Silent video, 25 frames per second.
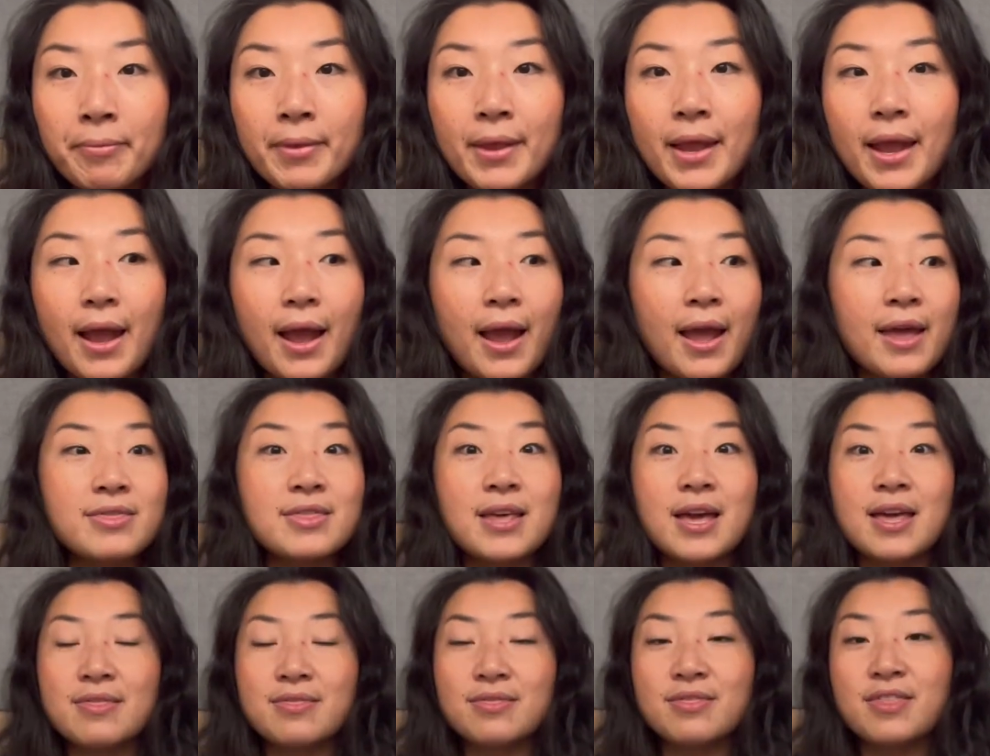and
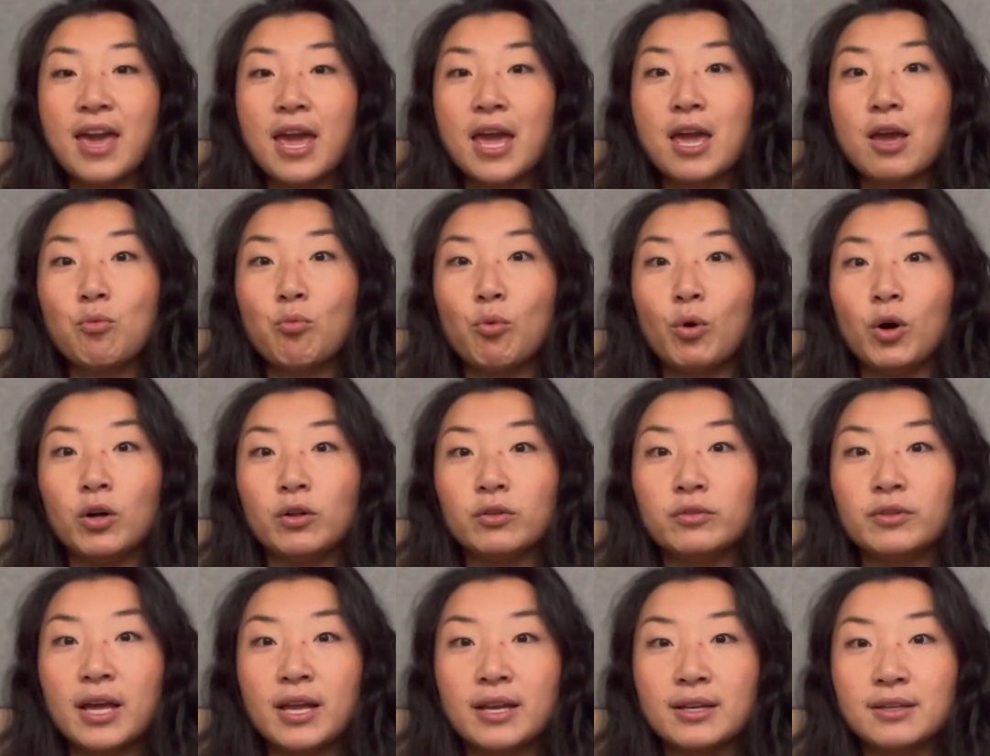then they will
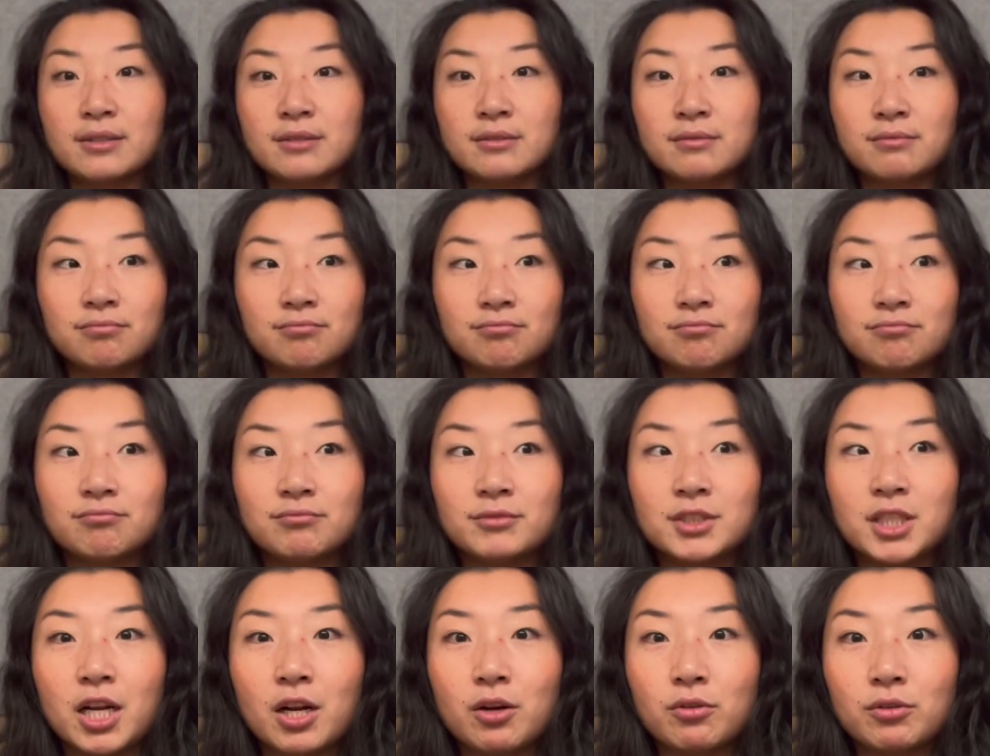then,
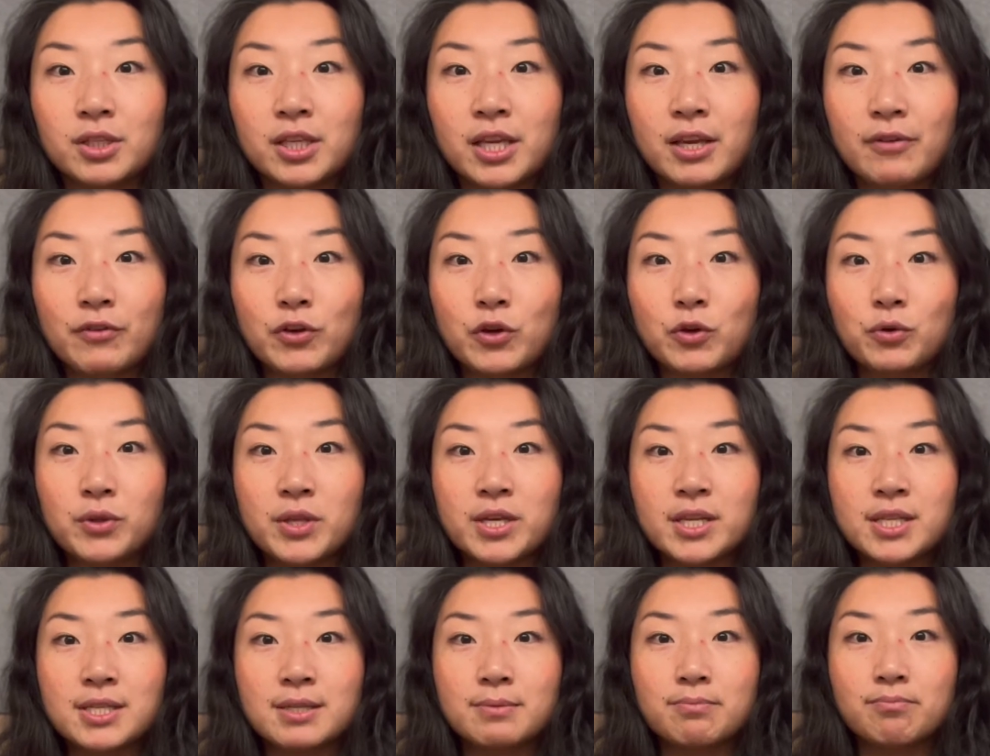you know, give you
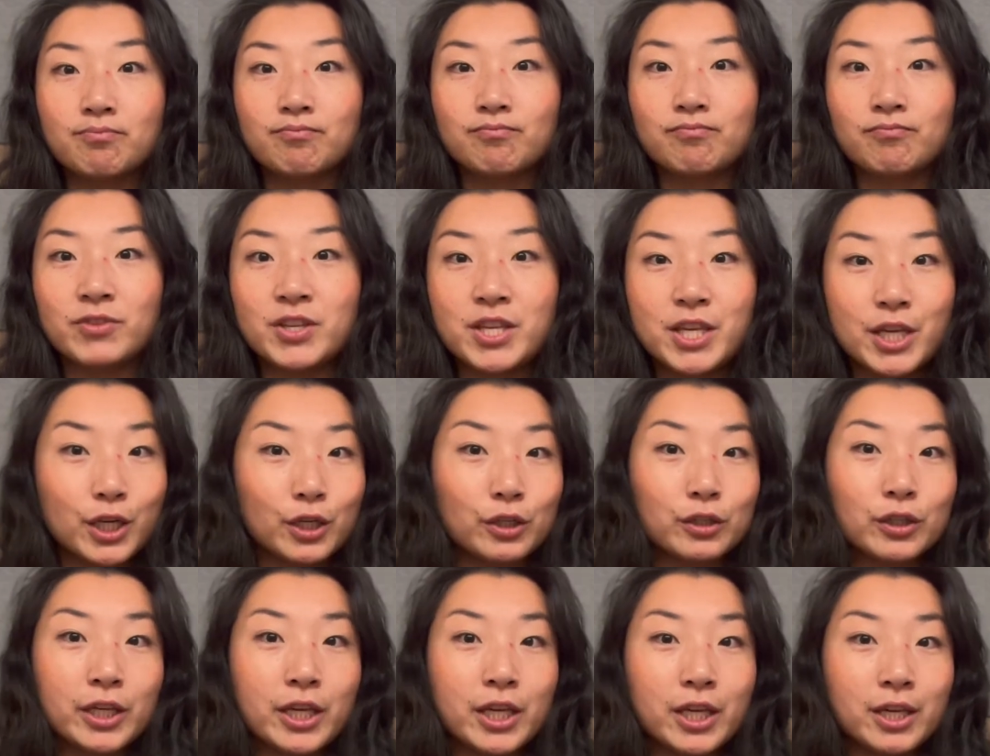this
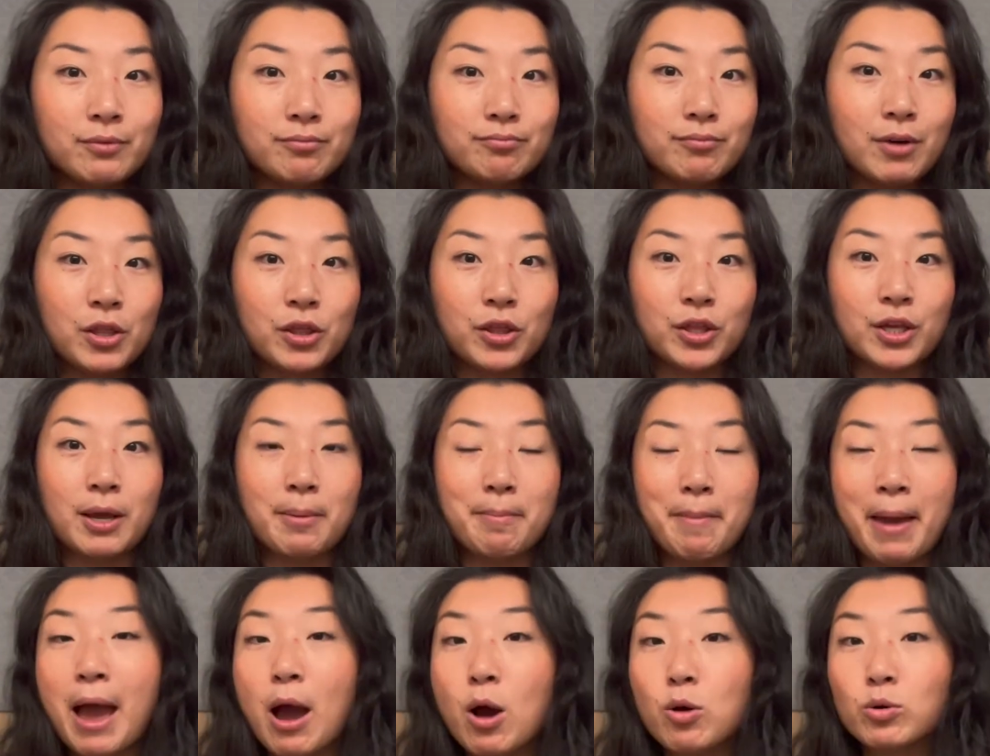yearly, monthly
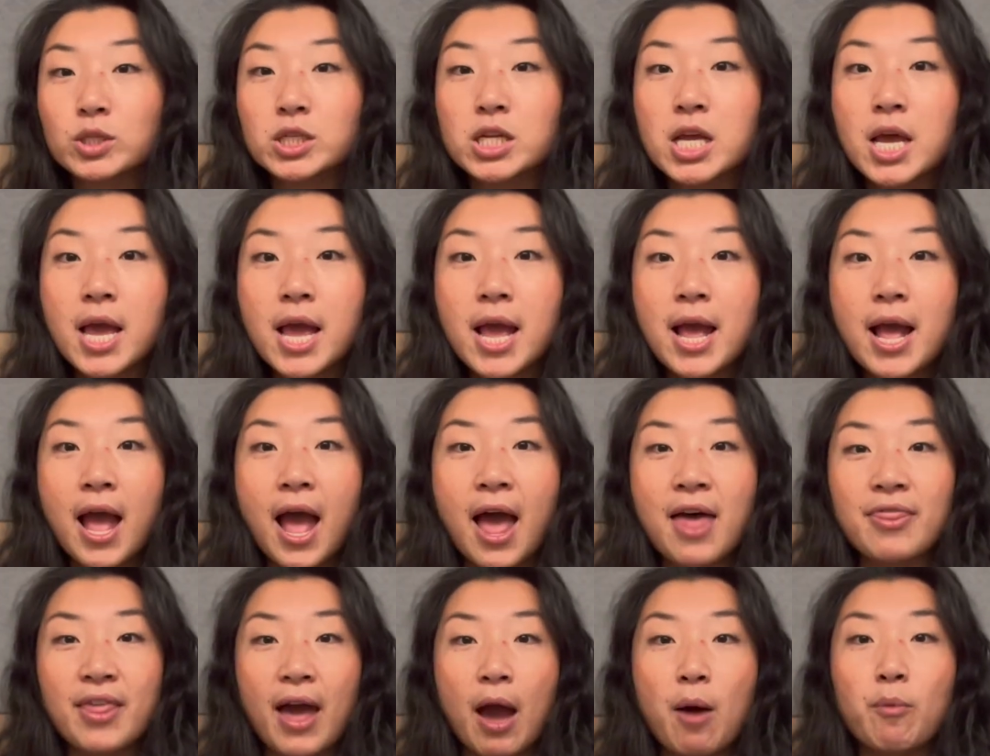amount
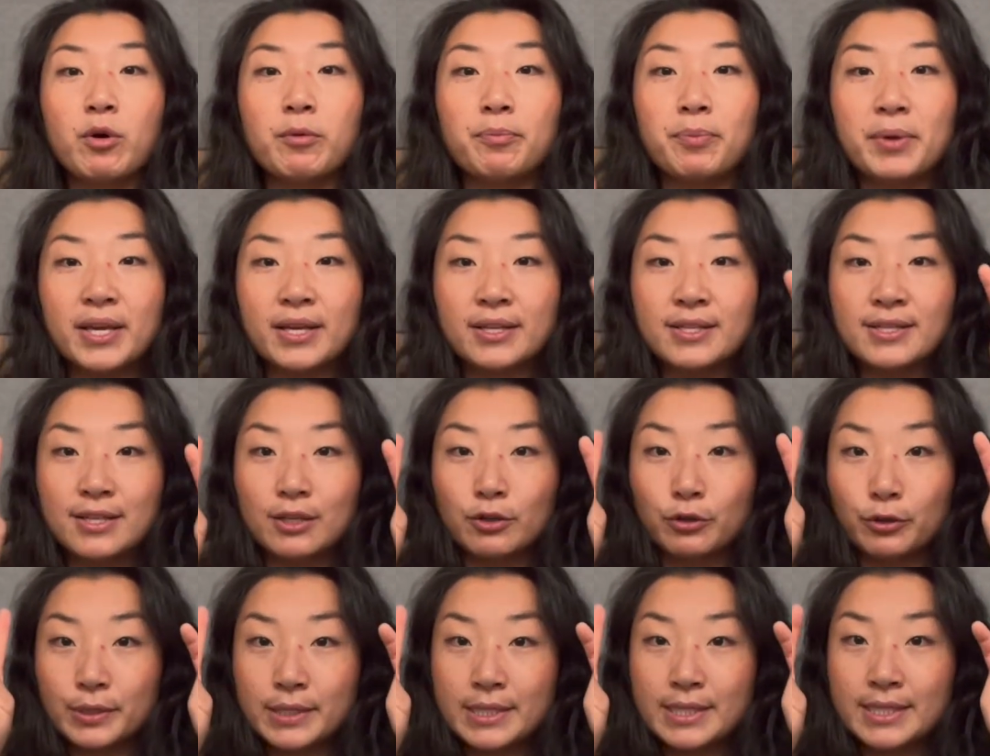and that would be
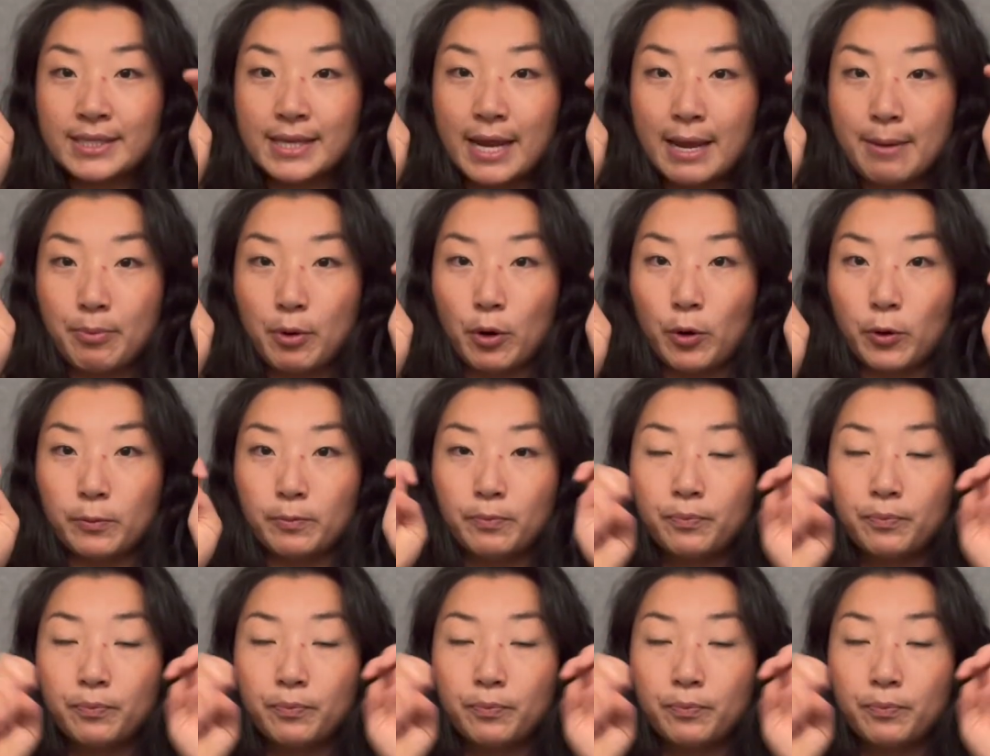considered stable.